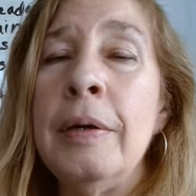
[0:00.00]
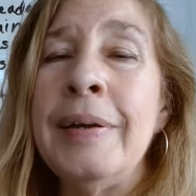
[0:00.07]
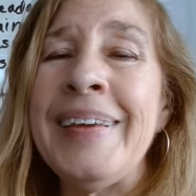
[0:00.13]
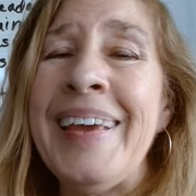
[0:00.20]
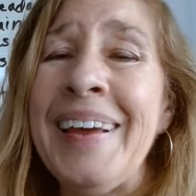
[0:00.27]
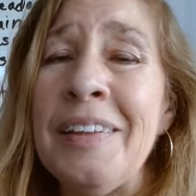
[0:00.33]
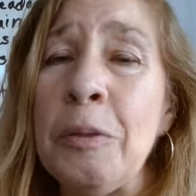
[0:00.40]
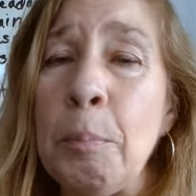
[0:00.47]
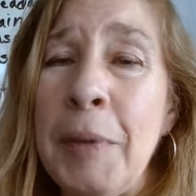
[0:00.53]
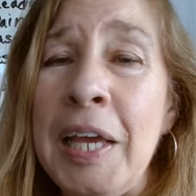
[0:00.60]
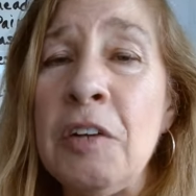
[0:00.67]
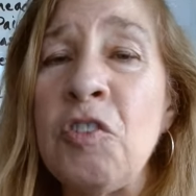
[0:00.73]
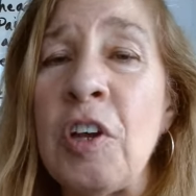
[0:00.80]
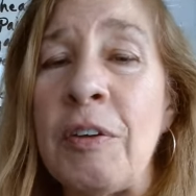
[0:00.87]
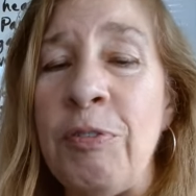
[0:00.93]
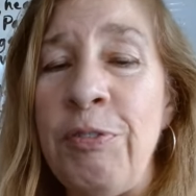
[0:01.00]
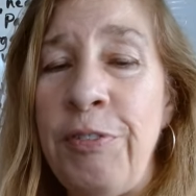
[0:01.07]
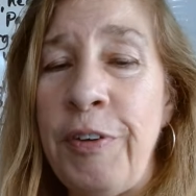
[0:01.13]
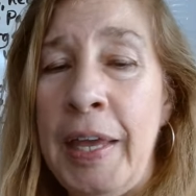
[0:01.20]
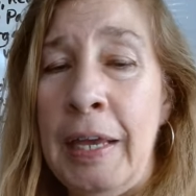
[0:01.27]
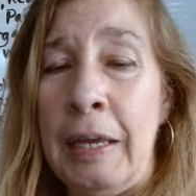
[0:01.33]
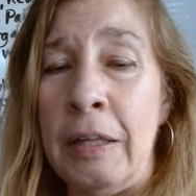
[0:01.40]
yeah, the magic
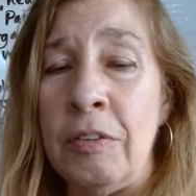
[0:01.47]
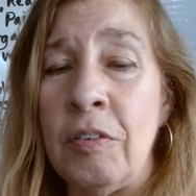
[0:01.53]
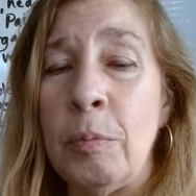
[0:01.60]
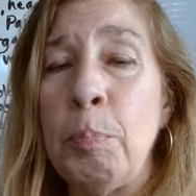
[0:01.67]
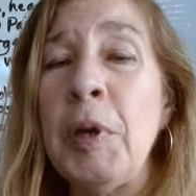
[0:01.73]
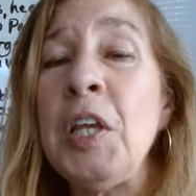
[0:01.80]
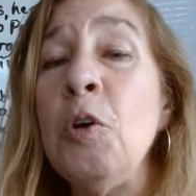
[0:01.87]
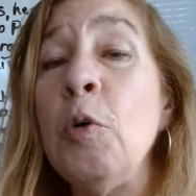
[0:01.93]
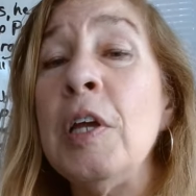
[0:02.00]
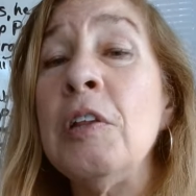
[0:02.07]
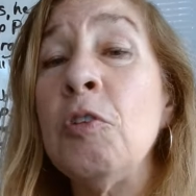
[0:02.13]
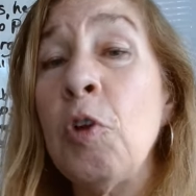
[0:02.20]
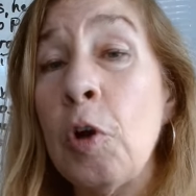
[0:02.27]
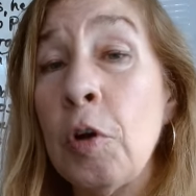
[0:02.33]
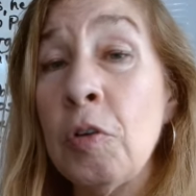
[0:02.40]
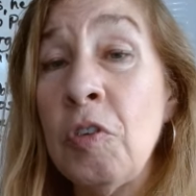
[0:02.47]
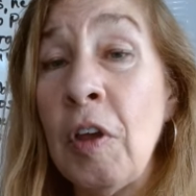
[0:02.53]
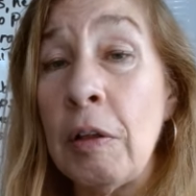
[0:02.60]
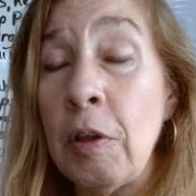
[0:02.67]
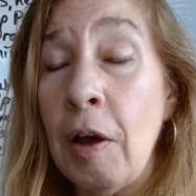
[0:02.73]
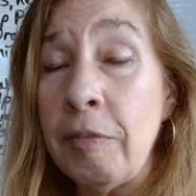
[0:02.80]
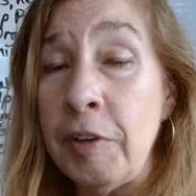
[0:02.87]
fades, but you can learn to
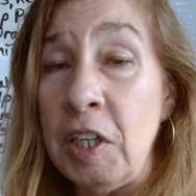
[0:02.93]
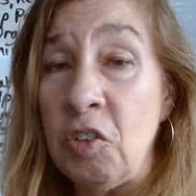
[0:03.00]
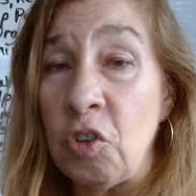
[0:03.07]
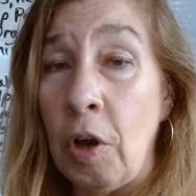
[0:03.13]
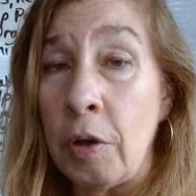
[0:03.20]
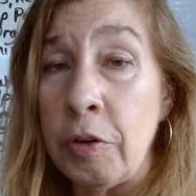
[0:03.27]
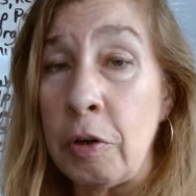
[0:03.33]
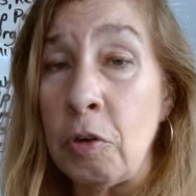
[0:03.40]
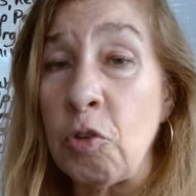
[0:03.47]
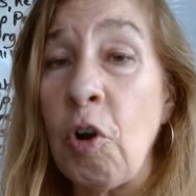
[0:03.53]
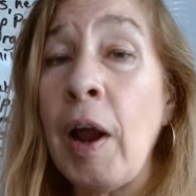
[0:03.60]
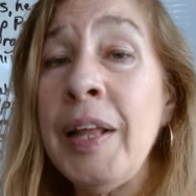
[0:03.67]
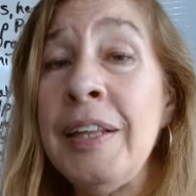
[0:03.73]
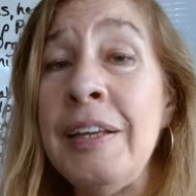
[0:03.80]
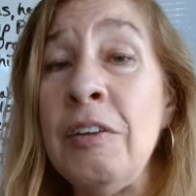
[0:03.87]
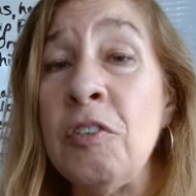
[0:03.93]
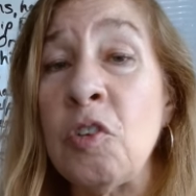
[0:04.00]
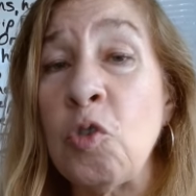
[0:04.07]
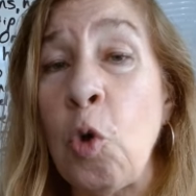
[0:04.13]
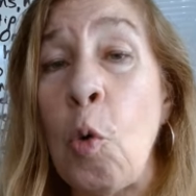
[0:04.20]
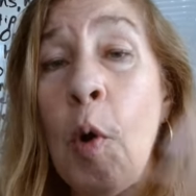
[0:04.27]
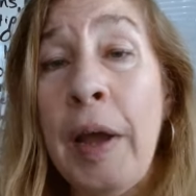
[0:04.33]
love each other. Try these
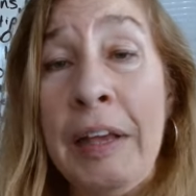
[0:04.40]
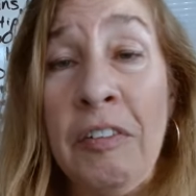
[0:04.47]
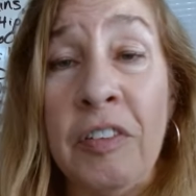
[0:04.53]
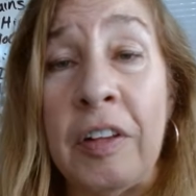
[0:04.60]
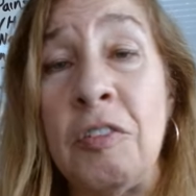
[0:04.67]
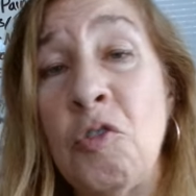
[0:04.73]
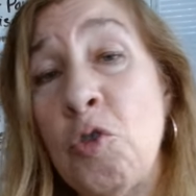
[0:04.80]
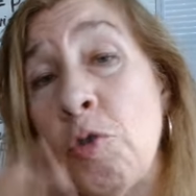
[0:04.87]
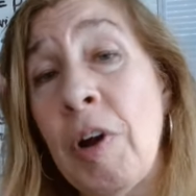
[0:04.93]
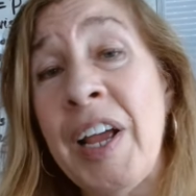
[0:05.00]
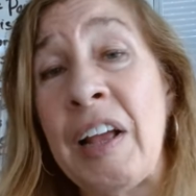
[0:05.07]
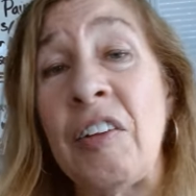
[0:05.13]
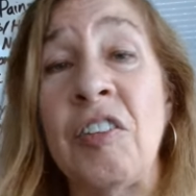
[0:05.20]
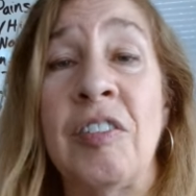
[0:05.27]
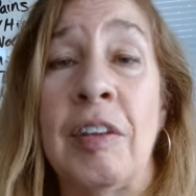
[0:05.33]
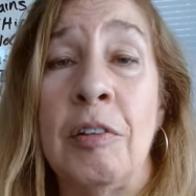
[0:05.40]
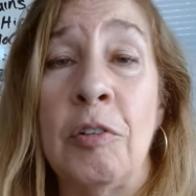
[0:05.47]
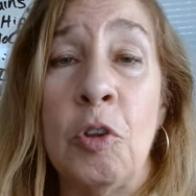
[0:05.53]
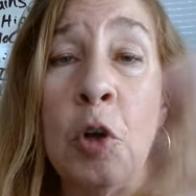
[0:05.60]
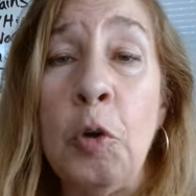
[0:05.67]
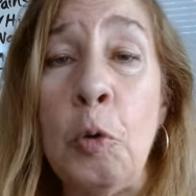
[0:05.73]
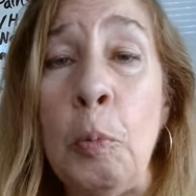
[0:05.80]
toys and tricks
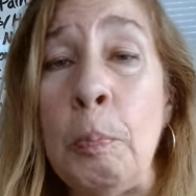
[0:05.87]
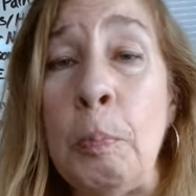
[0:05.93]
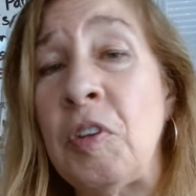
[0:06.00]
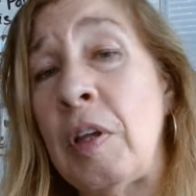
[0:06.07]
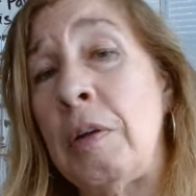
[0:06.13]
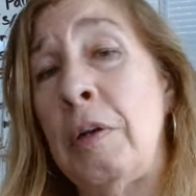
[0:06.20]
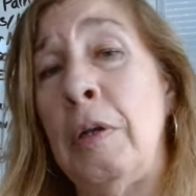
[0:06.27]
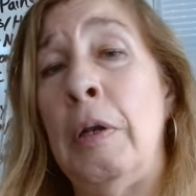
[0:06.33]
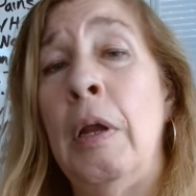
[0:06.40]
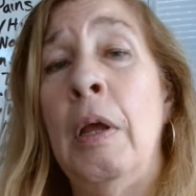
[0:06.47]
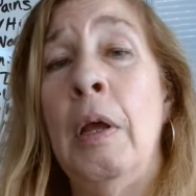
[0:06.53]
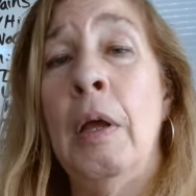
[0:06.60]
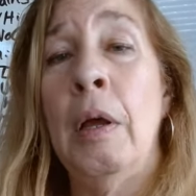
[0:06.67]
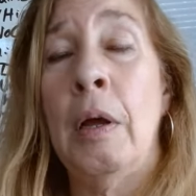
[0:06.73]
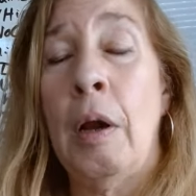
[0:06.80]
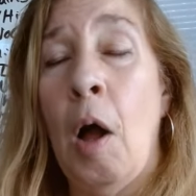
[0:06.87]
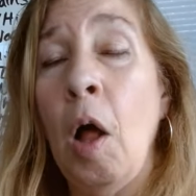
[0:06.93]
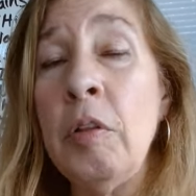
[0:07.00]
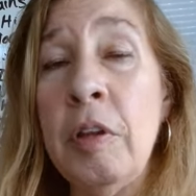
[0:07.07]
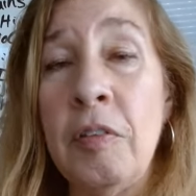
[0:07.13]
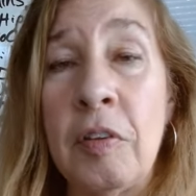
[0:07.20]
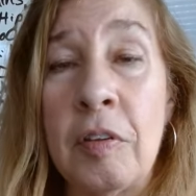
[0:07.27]
and lubes and
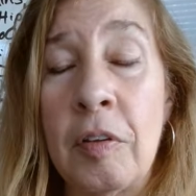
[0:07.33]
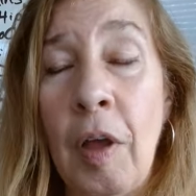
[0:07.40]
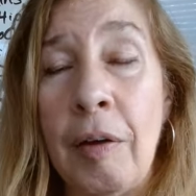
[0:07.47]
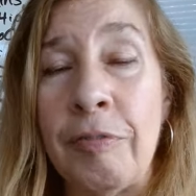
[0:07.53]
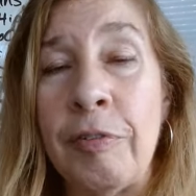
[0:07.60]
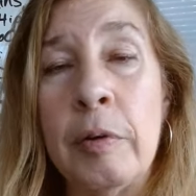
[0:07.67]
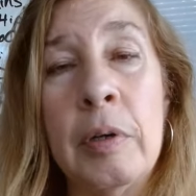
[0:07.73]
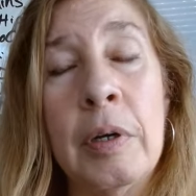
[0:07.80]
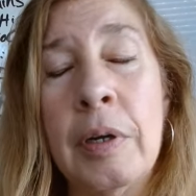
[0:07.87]
all this stuff.